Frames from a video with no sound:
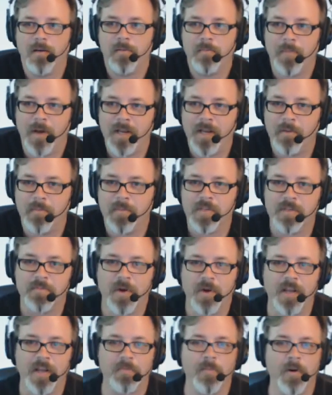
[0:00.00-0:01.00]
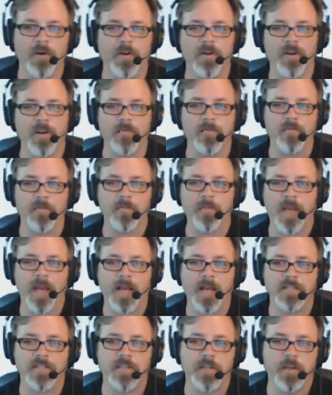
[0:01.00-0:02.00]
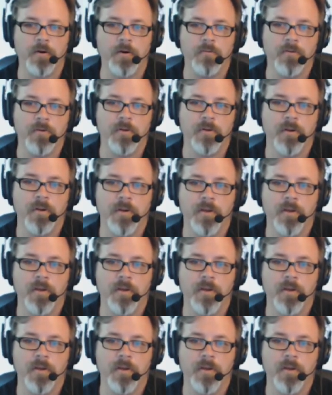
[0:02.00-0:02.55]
My name is Mike Martin. I'm from Casio.